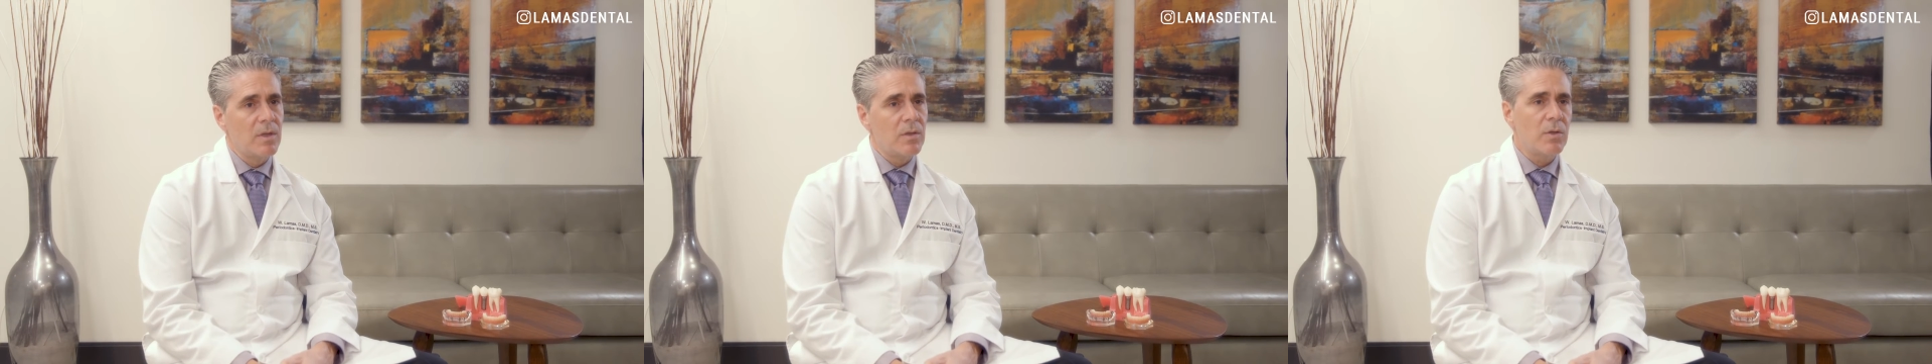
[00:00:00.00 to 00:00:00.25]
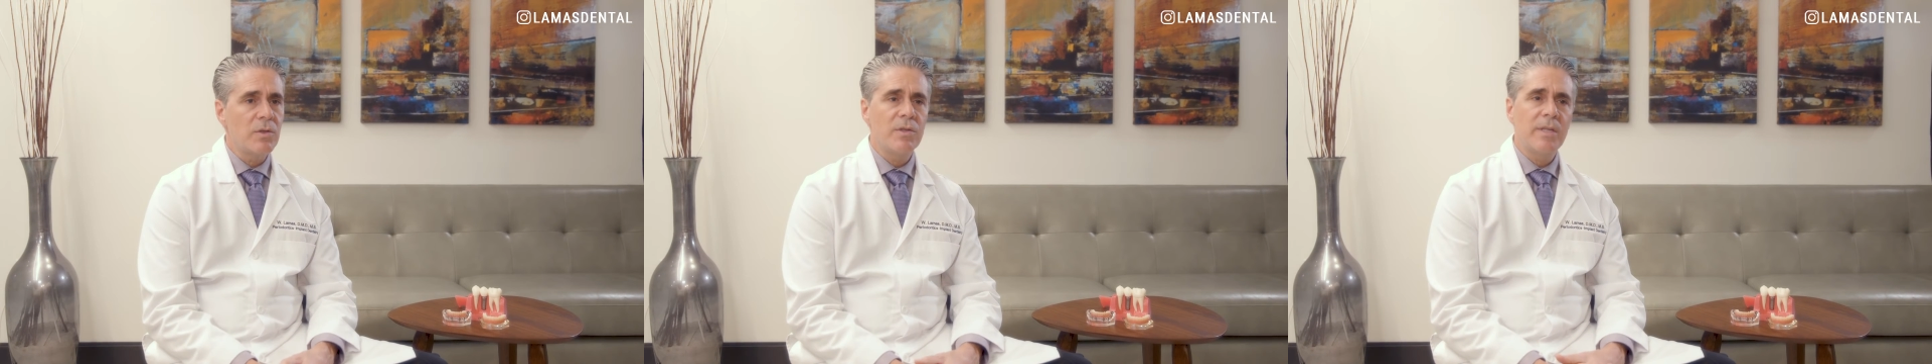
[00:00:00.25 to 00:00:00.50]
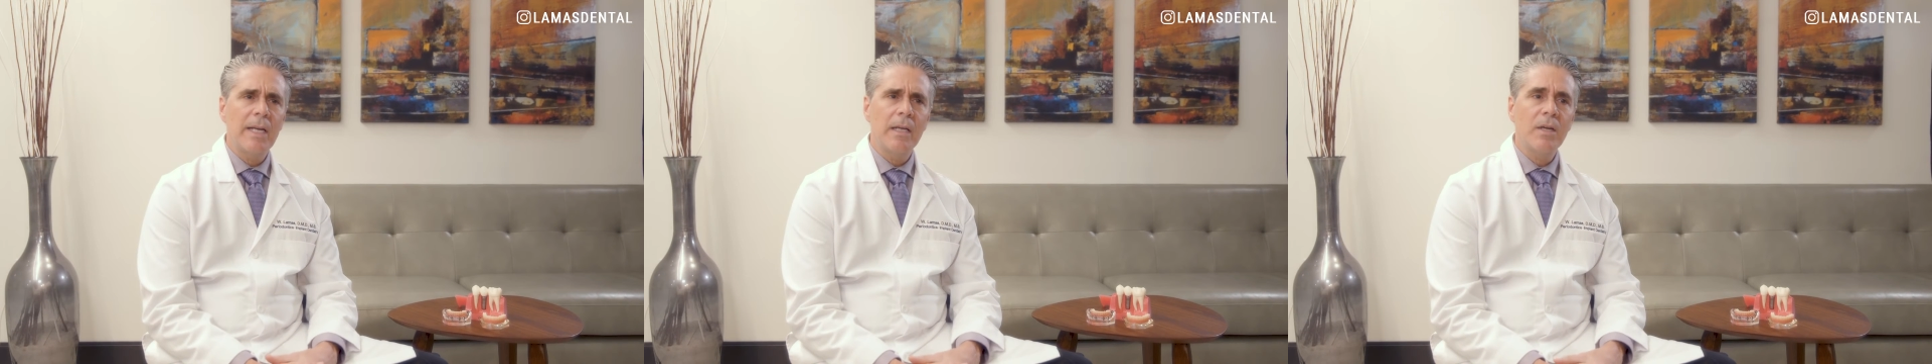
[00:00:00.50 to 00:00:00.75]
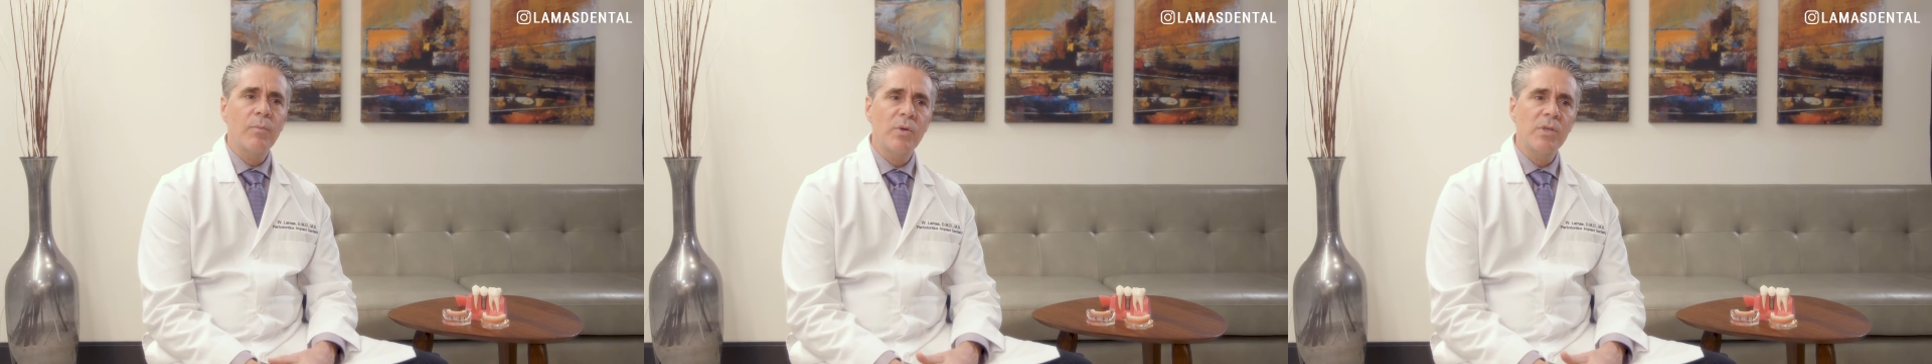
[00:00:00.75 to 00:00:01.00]
Those are
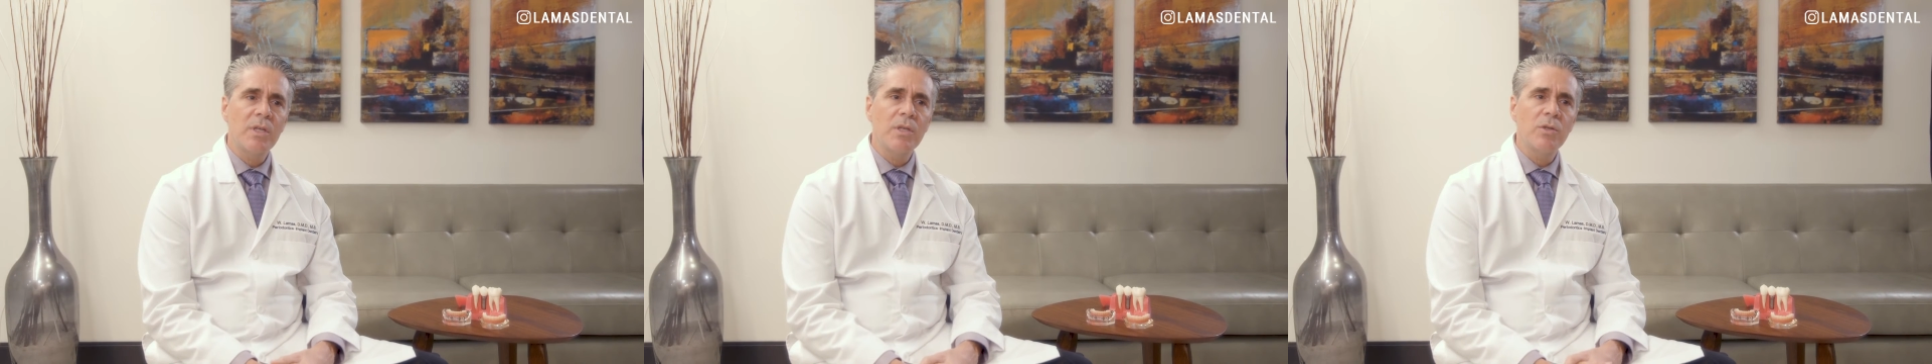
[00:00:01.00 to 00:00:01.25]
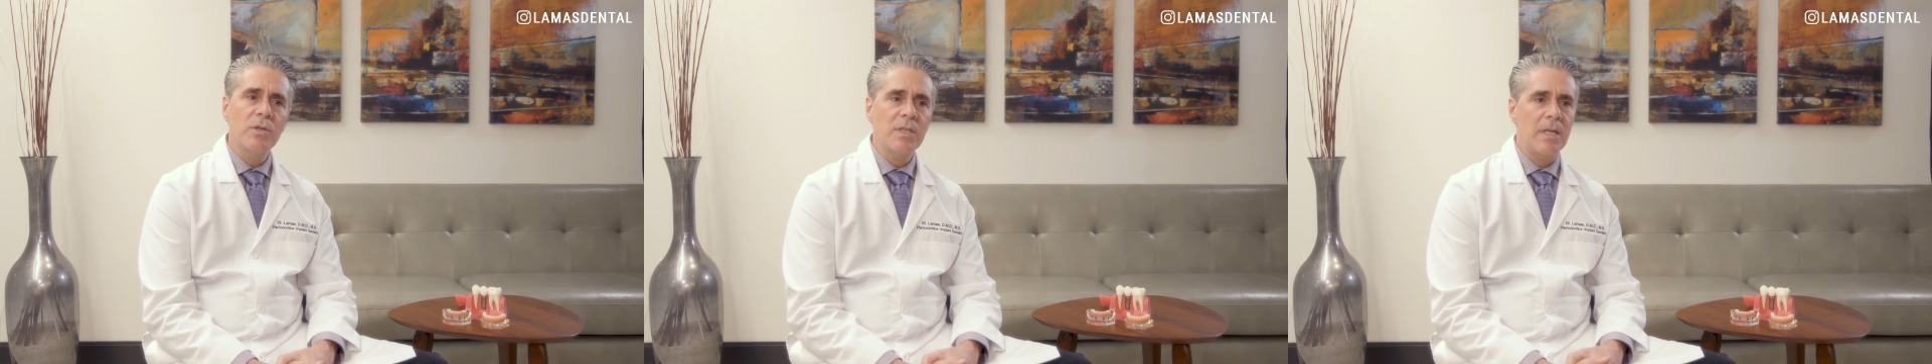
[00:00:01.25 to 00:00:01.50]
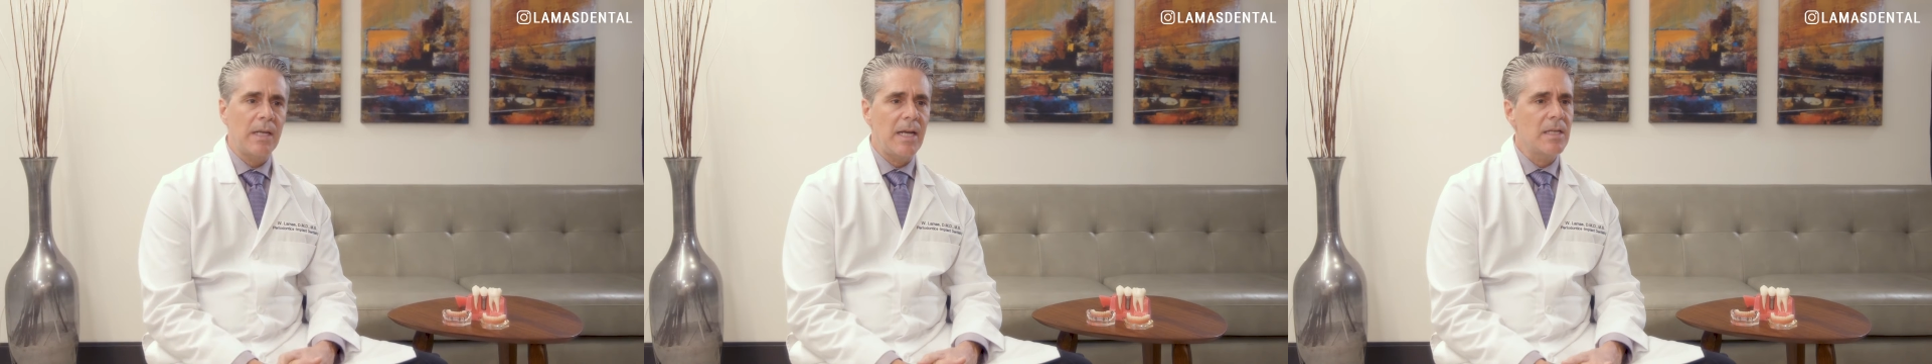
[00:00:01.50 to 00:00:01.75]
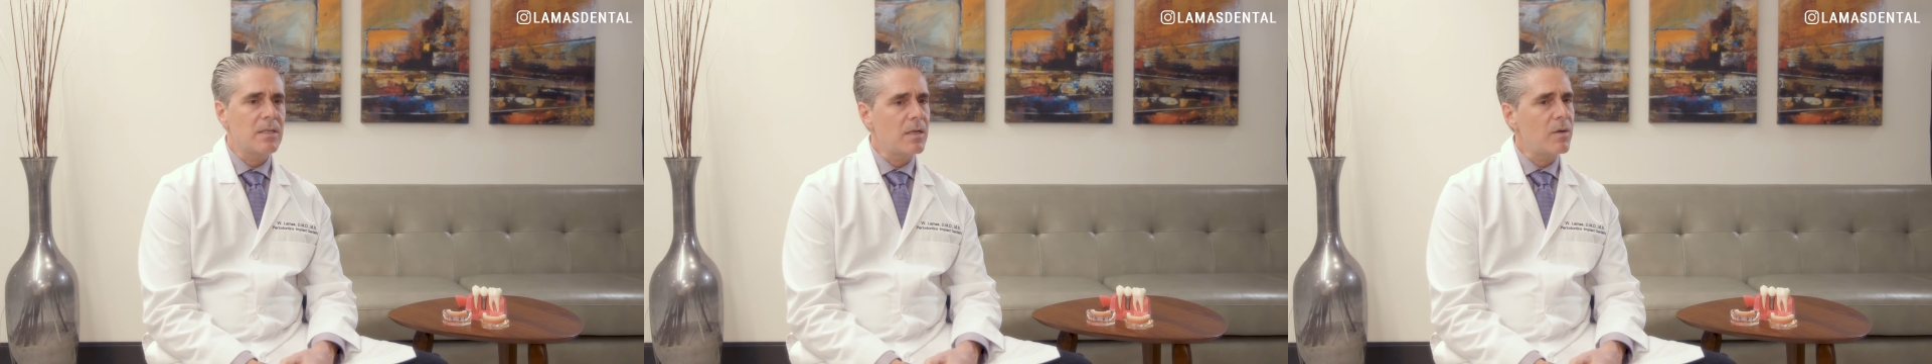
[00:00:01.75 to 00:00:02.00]
delicate procedures that
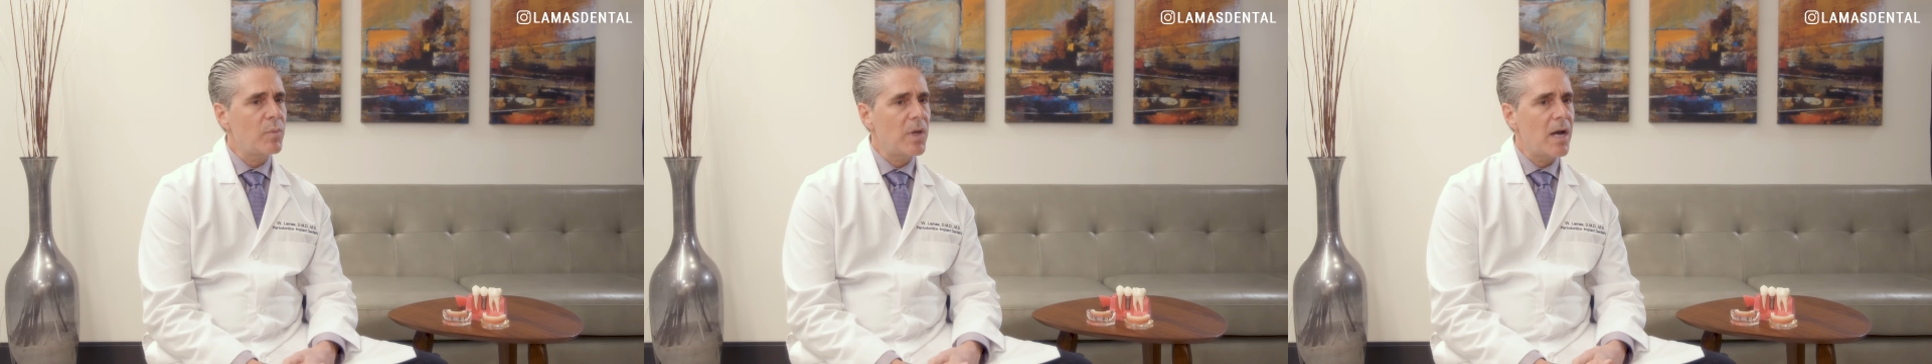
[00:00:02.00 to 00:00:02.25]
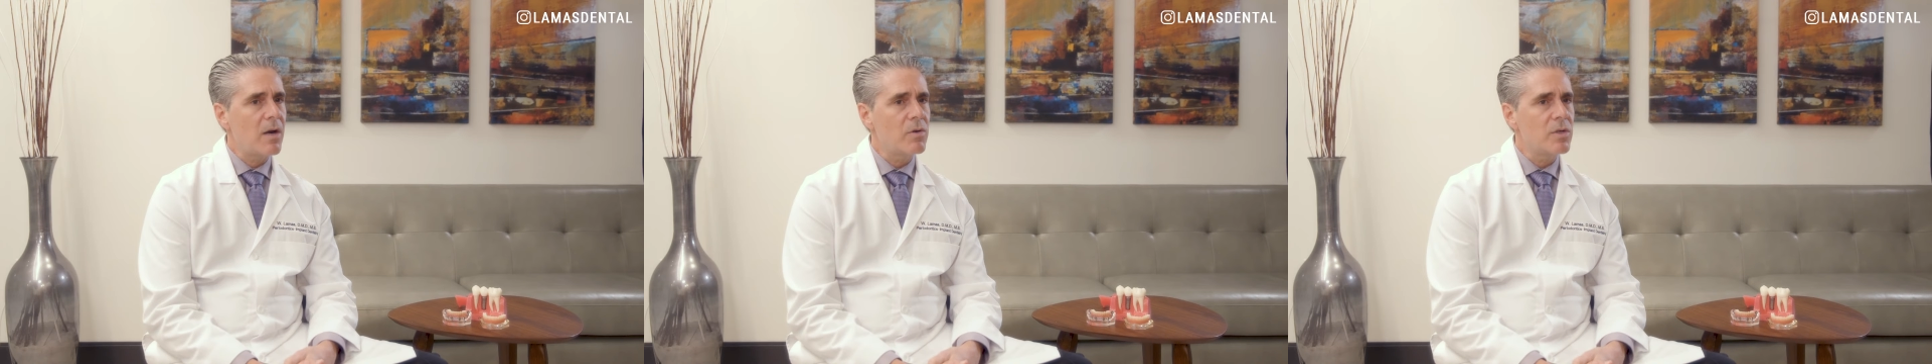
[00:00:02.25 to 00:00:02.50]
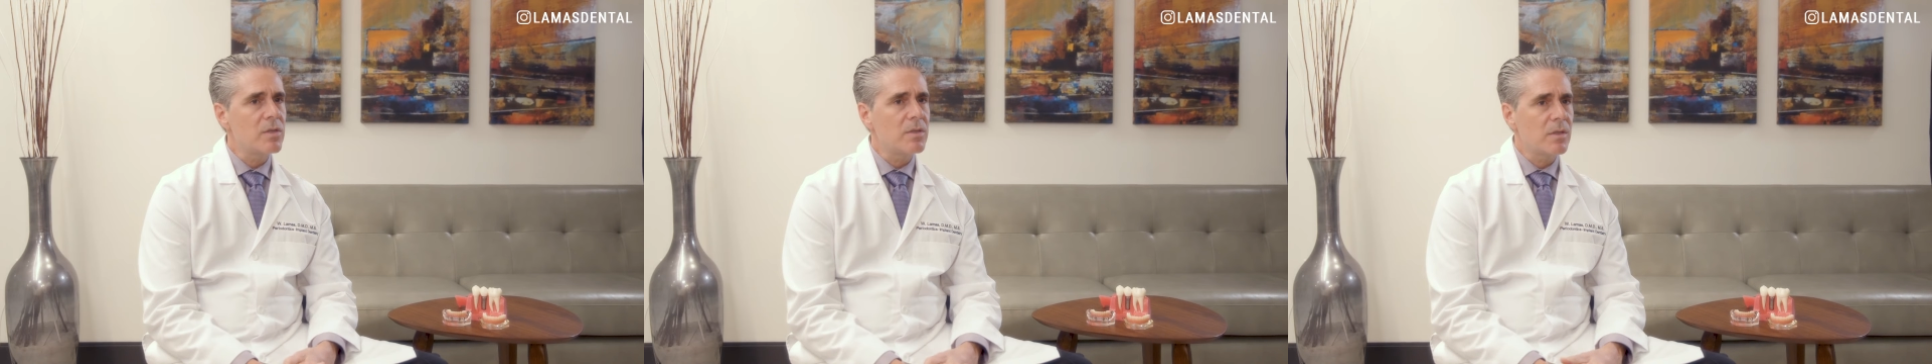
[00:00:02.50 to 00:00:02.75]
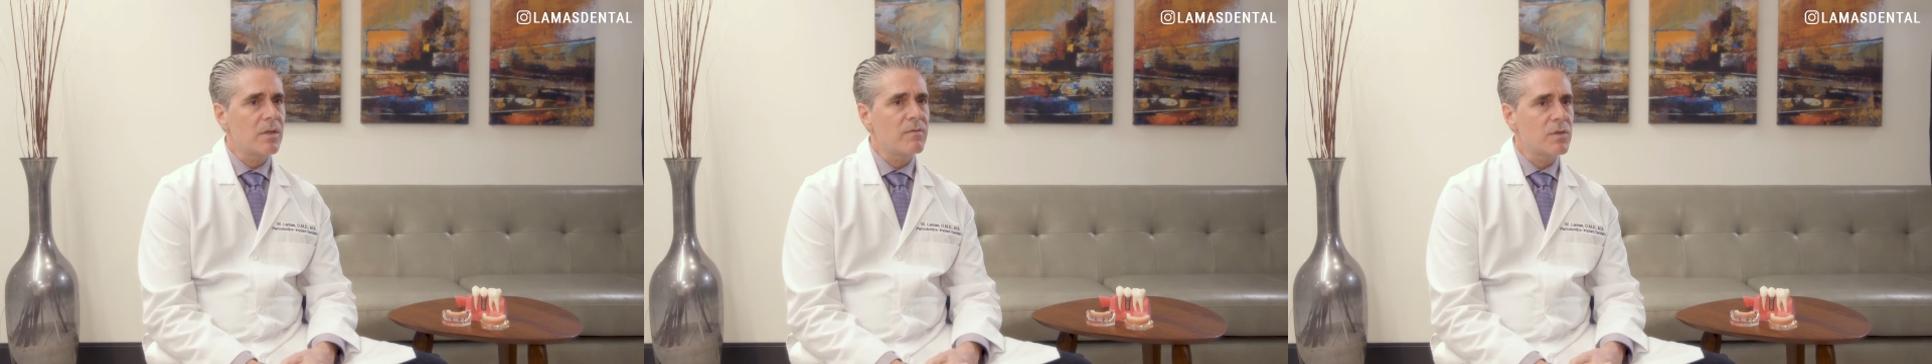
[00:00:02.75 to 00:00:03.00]
last a couple
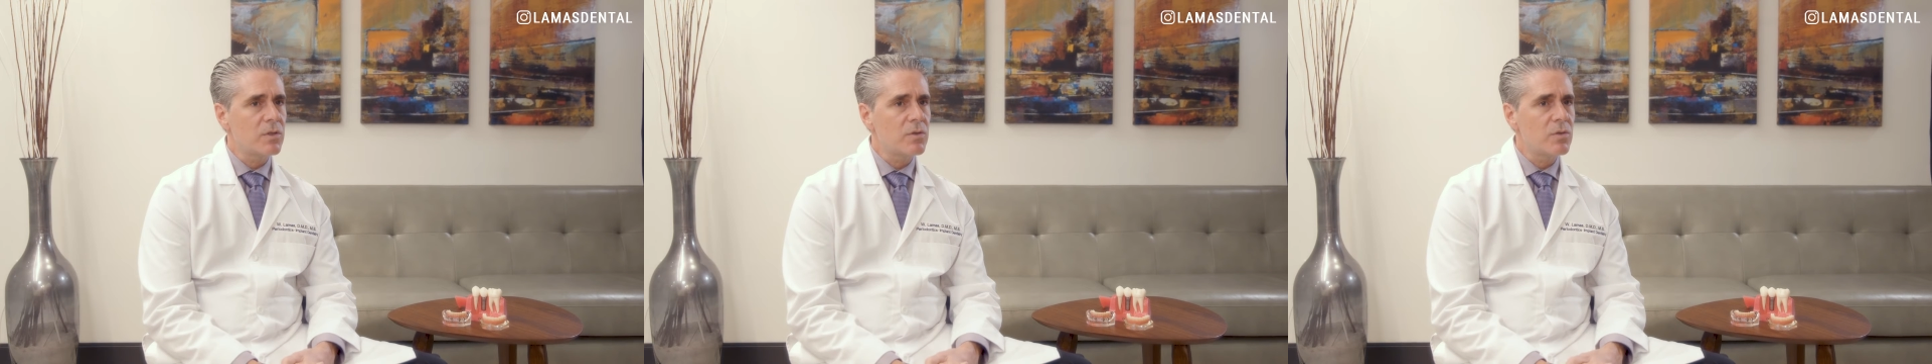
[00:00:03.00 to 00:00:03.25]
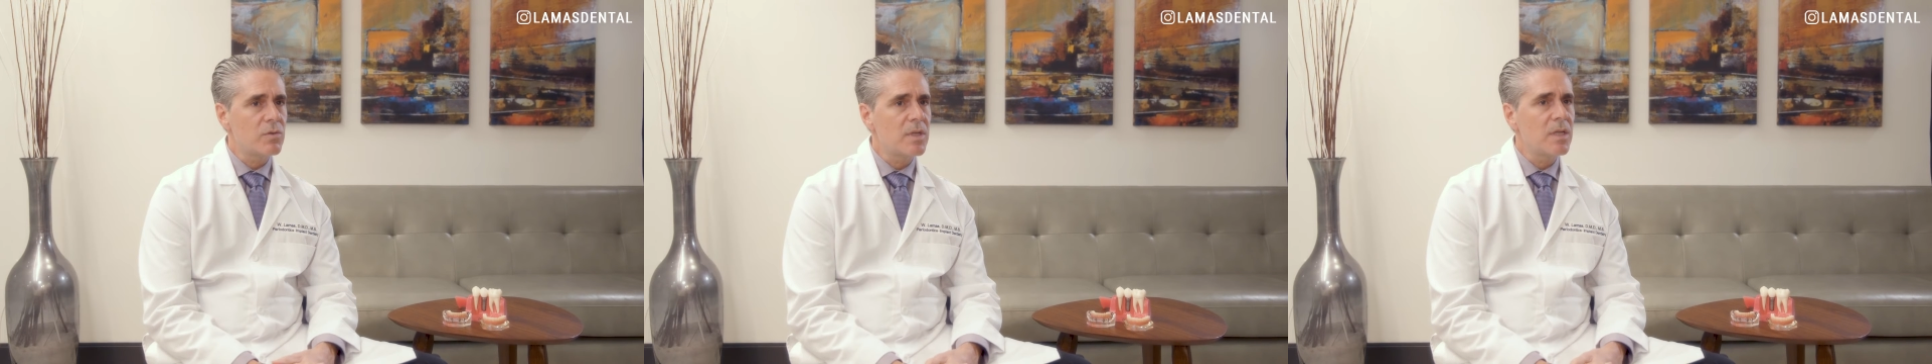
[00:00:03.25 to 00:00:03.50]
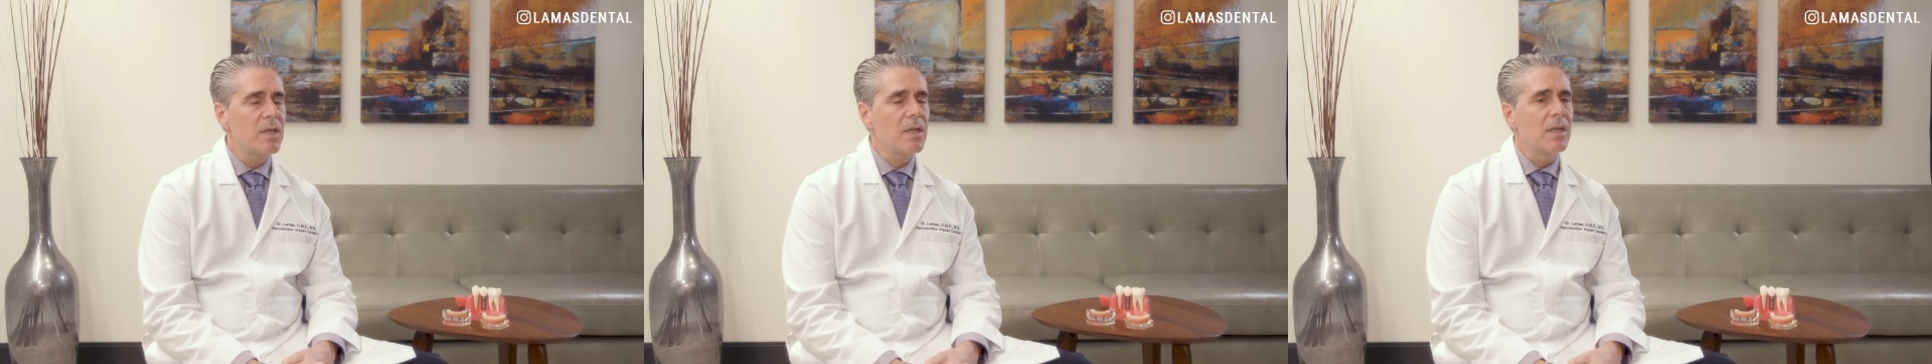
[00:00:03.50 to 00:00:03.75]
hours of surgery